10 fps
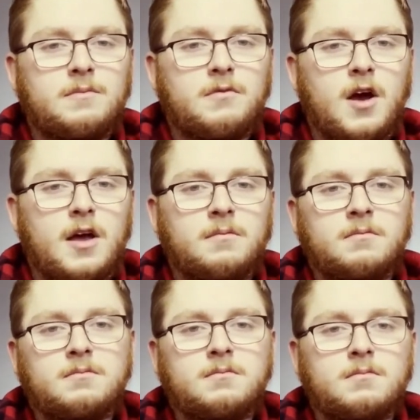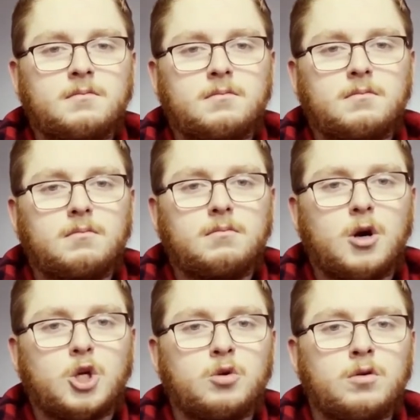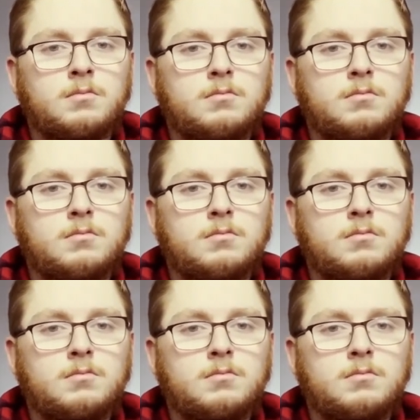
fried mushroom.